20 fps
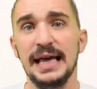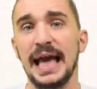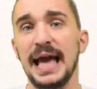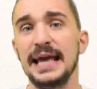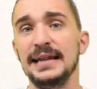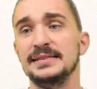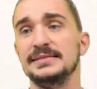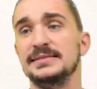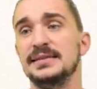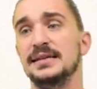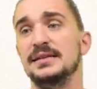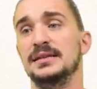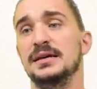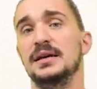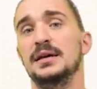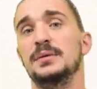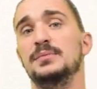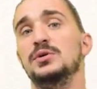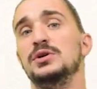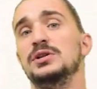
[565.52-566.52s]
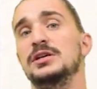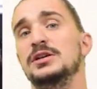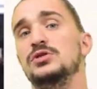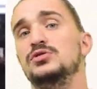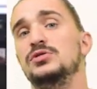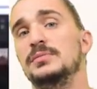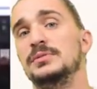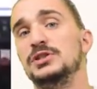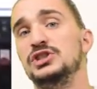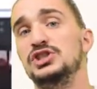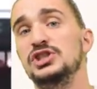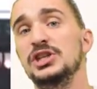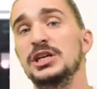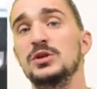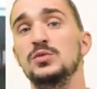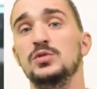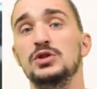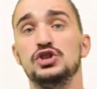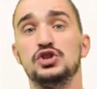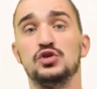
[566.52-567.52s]
and it's then put into a
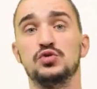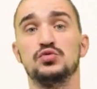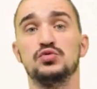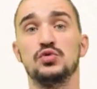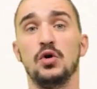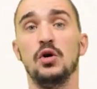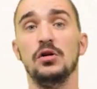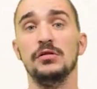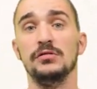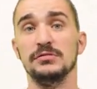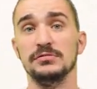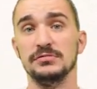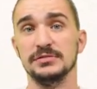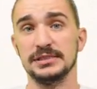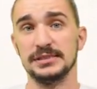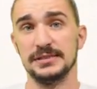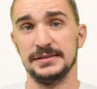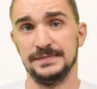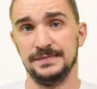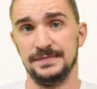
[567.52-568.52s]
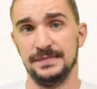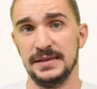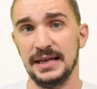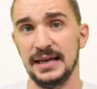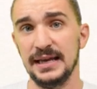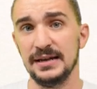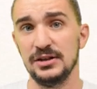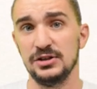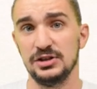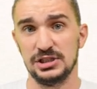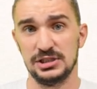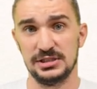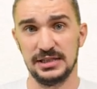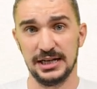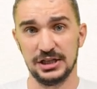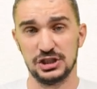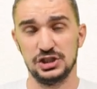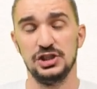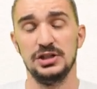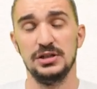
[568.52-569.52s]
machine which rolls the inner
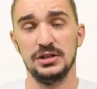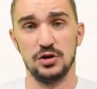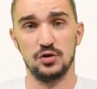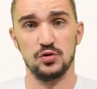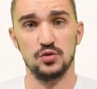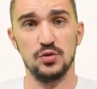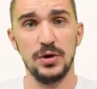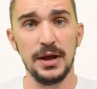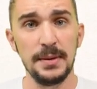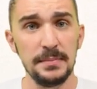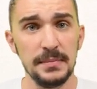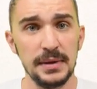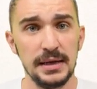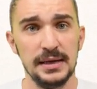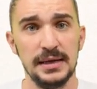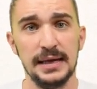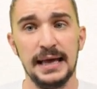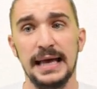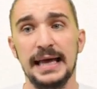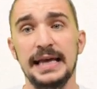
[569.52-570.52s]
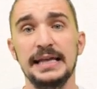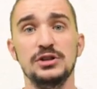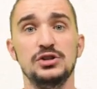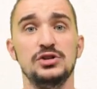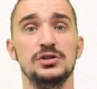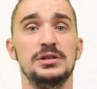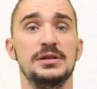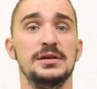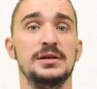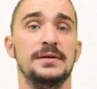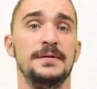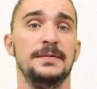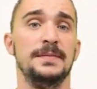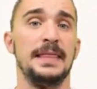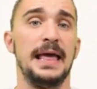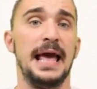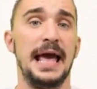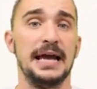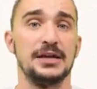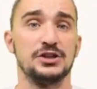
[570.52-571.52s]
section, the rim, into the
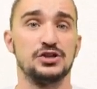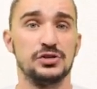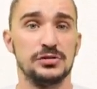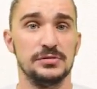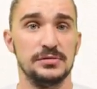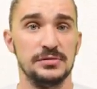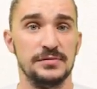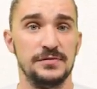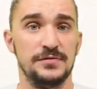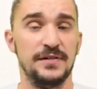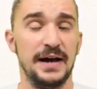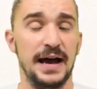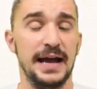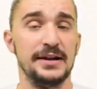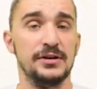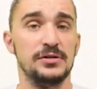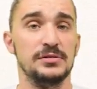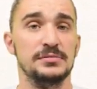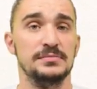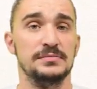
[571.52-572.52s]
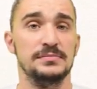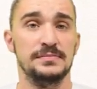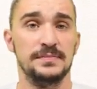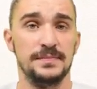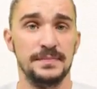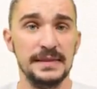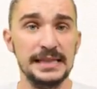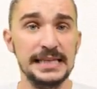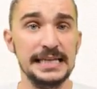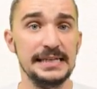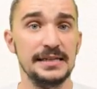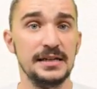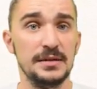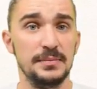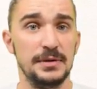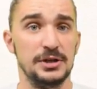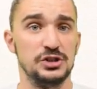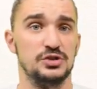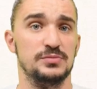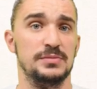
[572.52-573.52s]
actual final needed
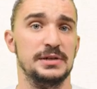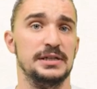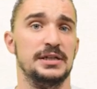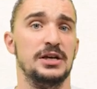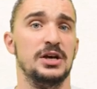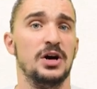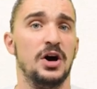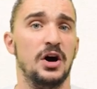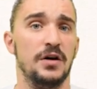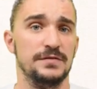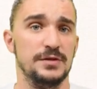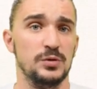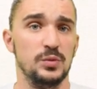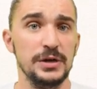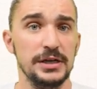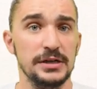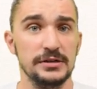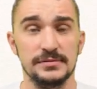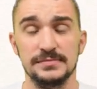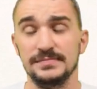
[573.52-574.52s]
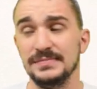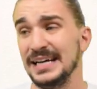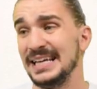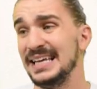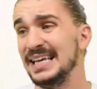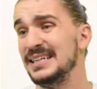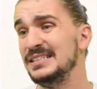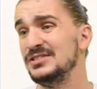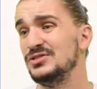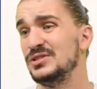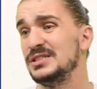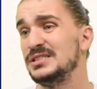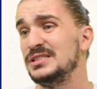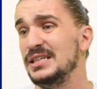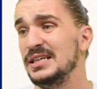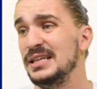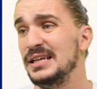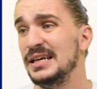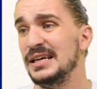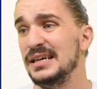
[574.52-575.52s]
measurement of the wheel. Again, as you can
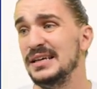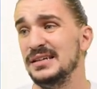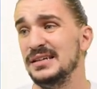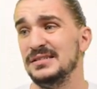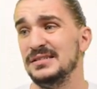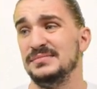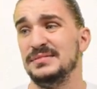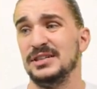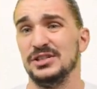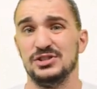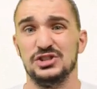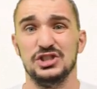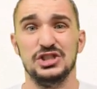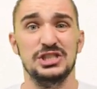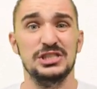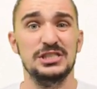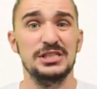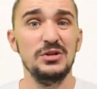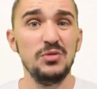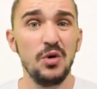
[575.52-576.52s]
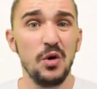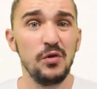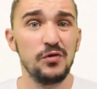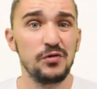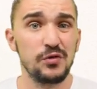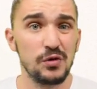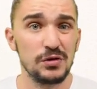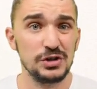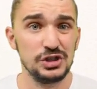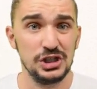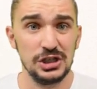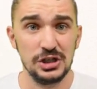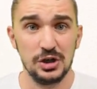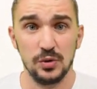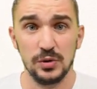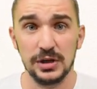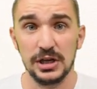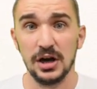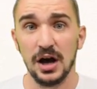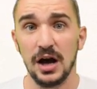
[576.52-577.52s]
see, there's zero forging
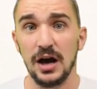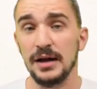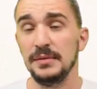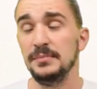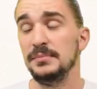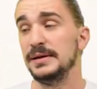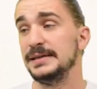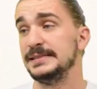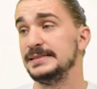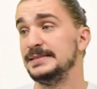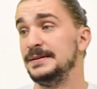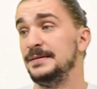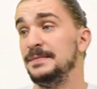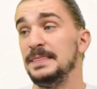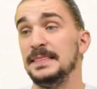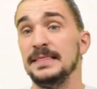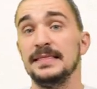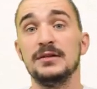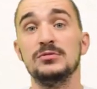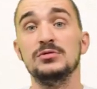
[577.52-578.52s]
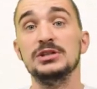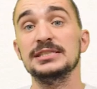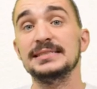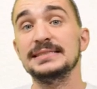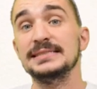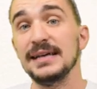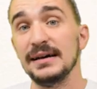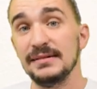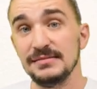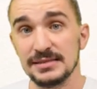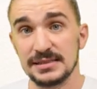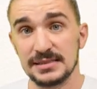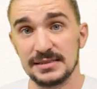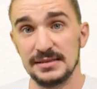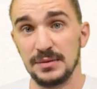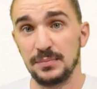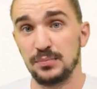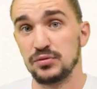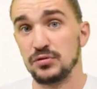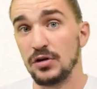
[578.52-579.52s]
going on, but the results,
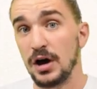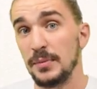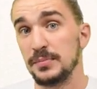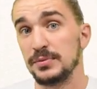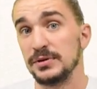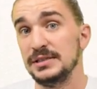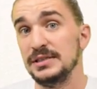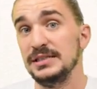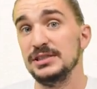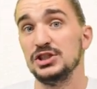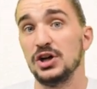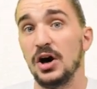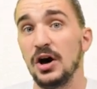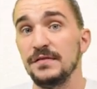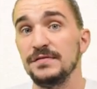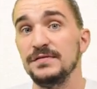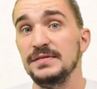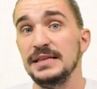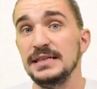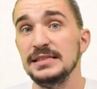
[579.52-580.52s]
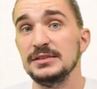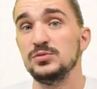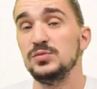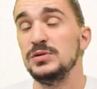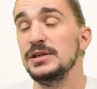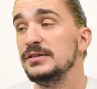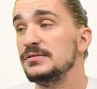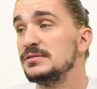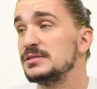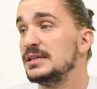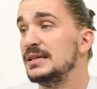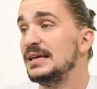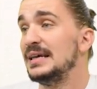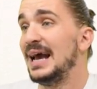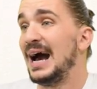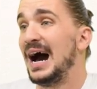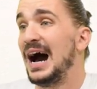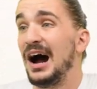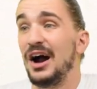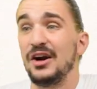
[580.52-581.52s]
the properties of these wheels
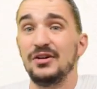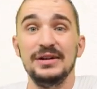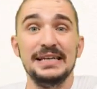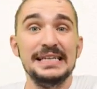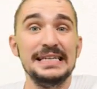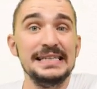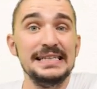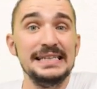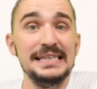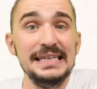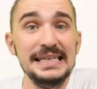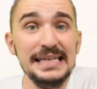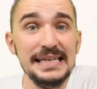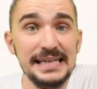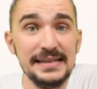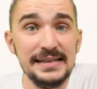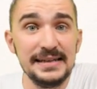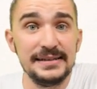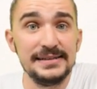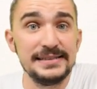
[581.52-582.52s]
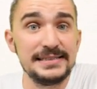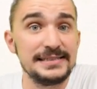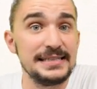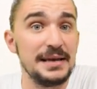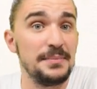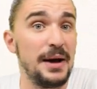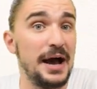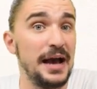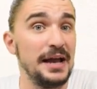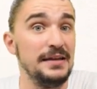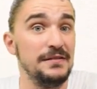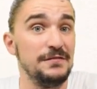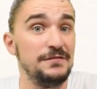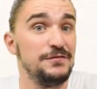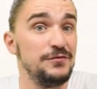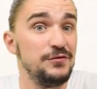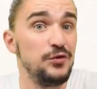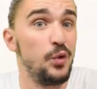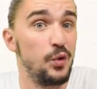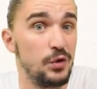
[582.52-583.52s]
are indeed
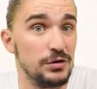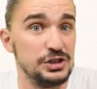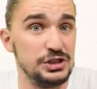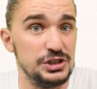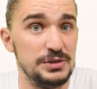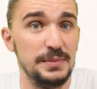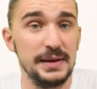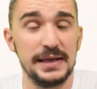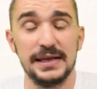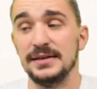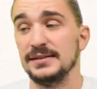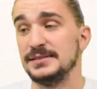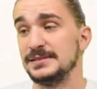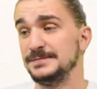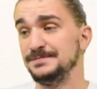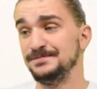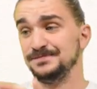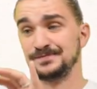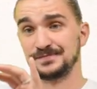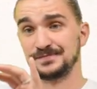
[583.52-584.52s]
semi-forged, because